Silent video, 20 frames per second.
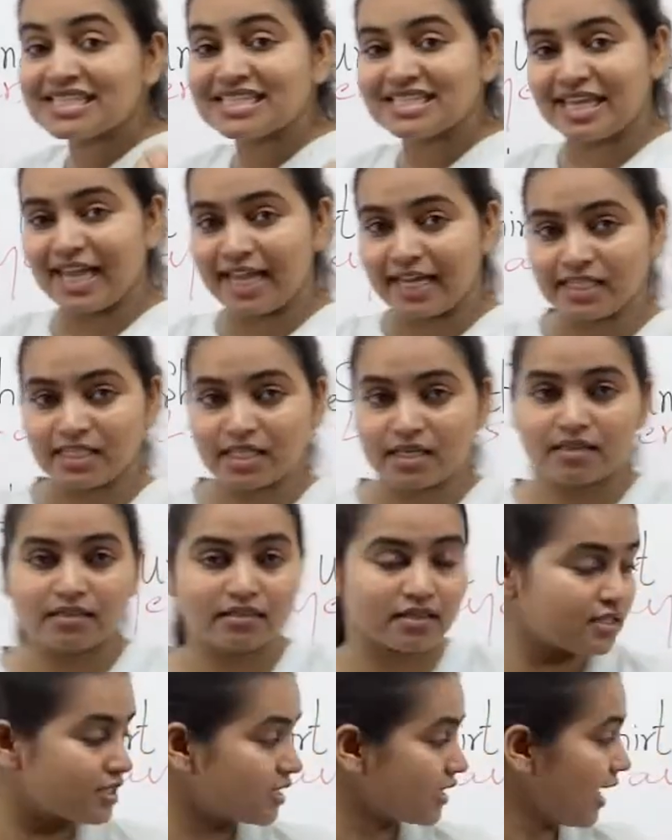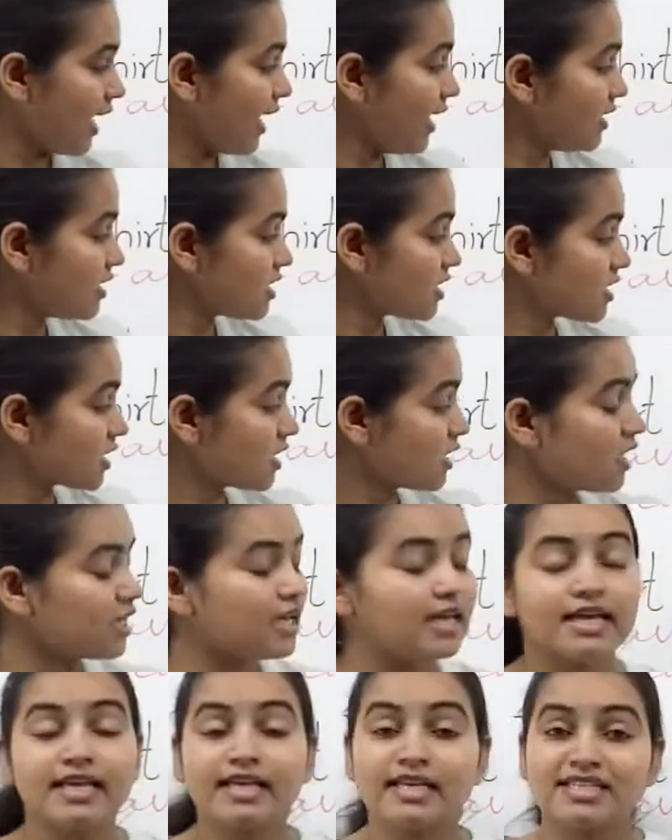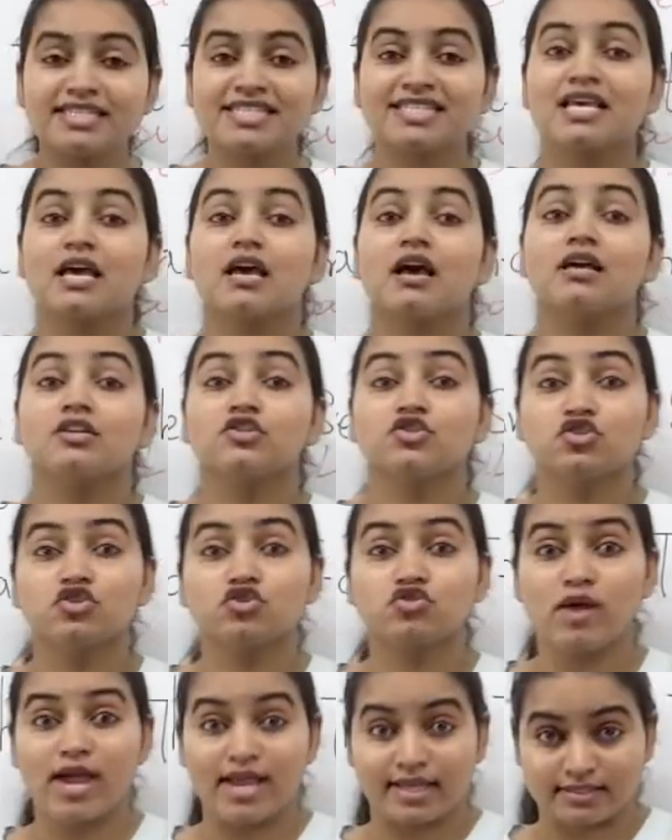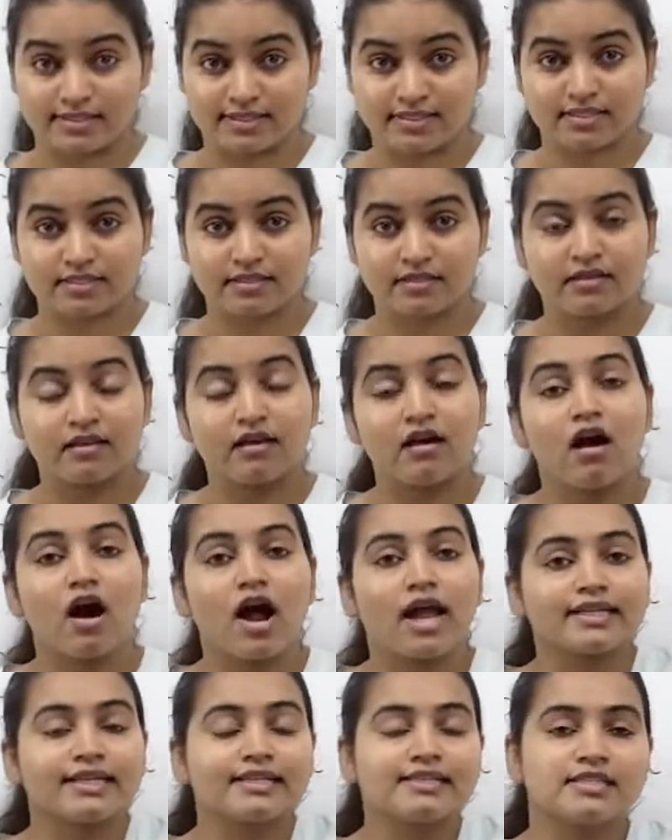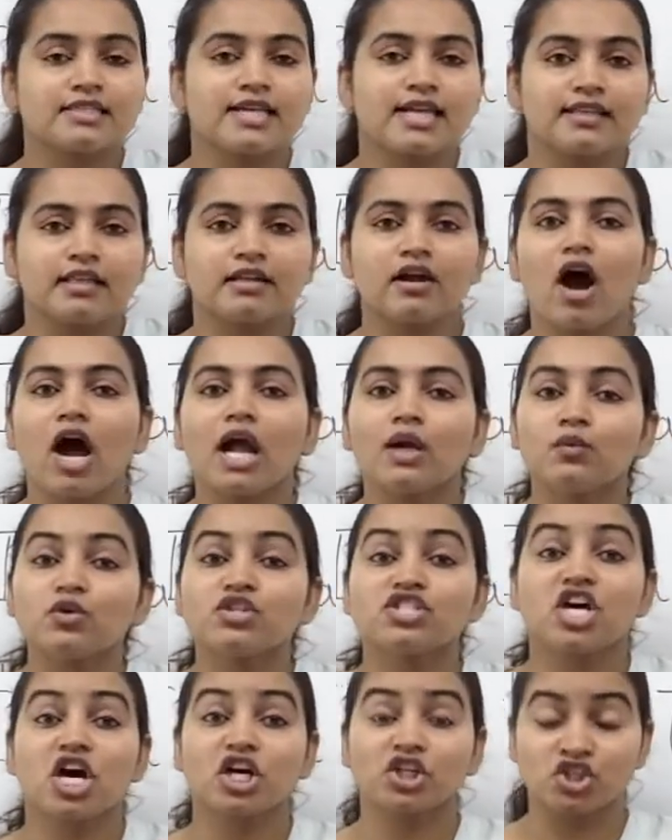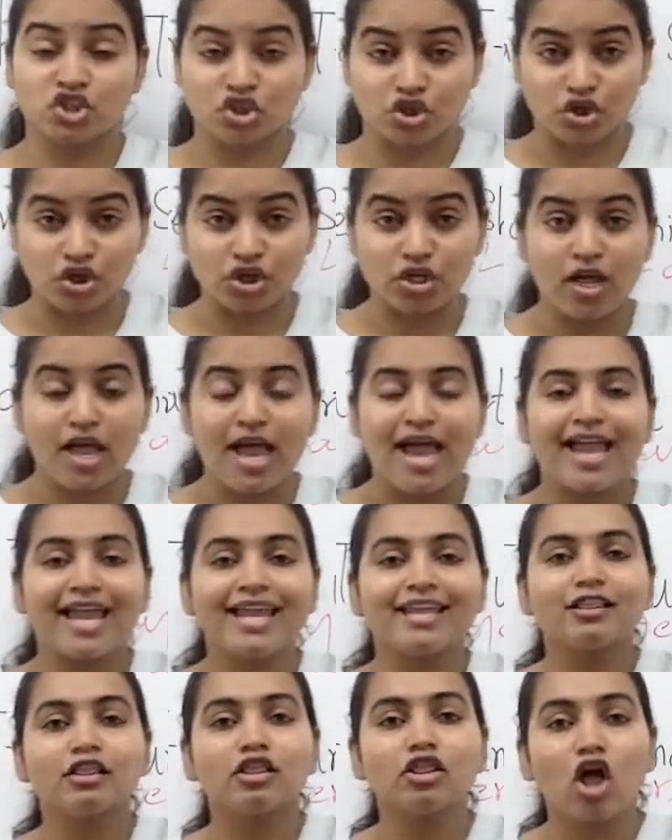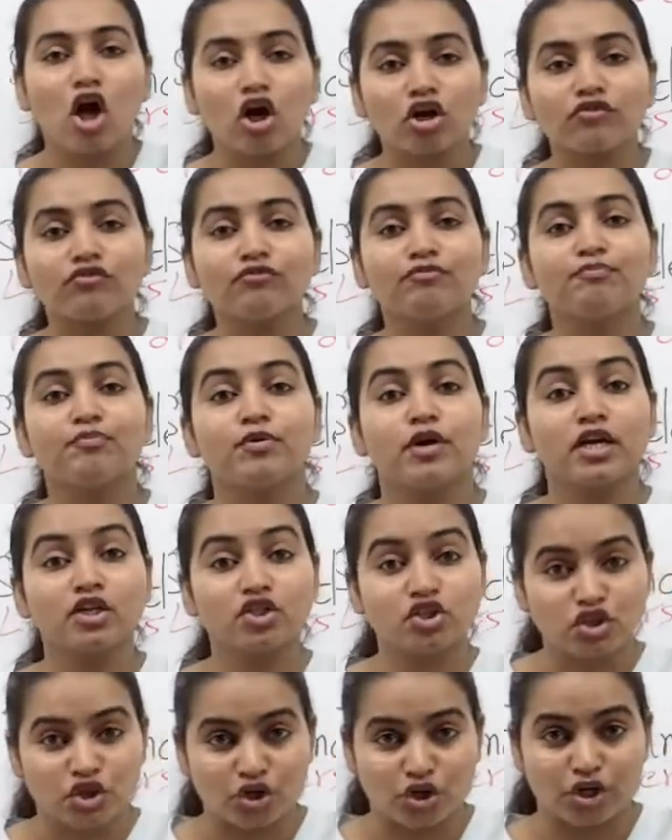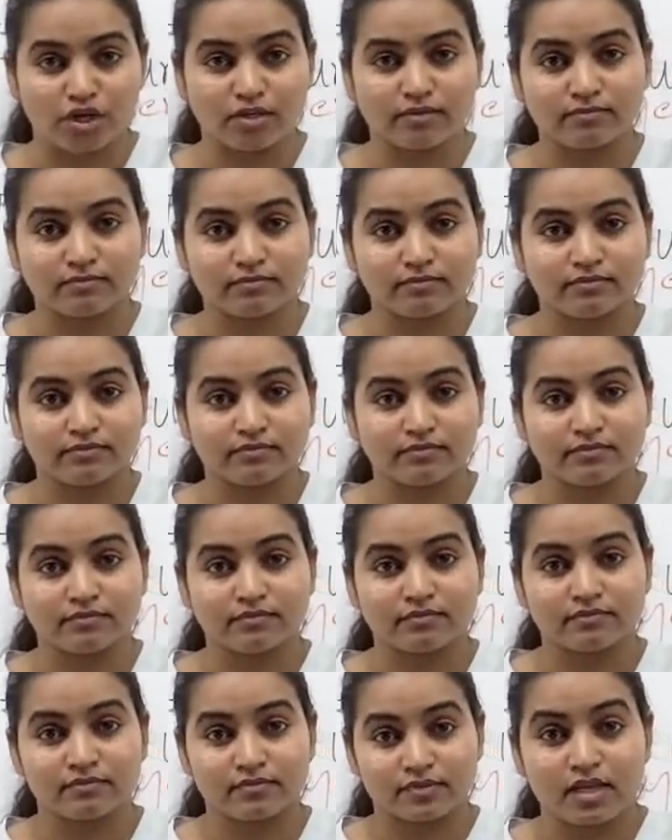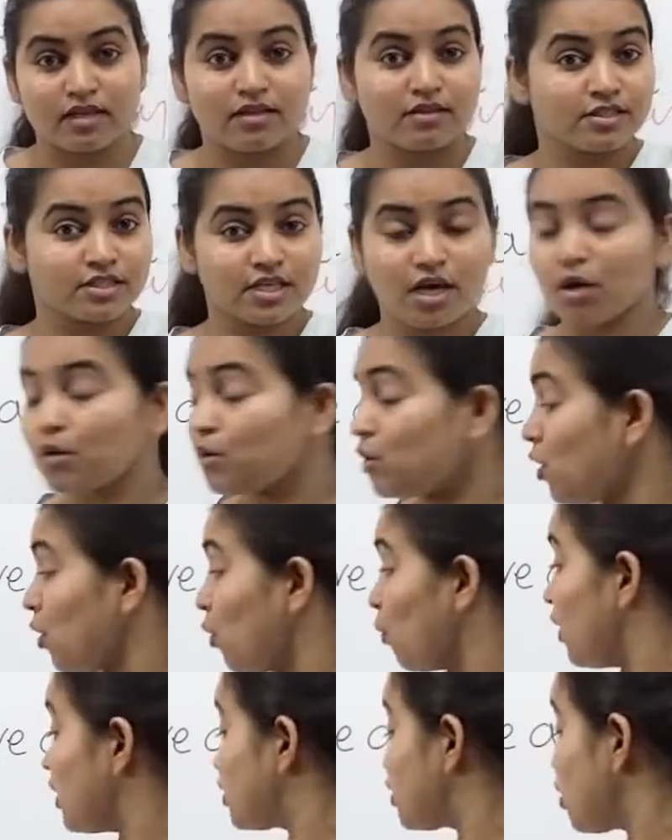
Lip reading: state in this case is stress. I can say that I was under a lot of pressure. So we're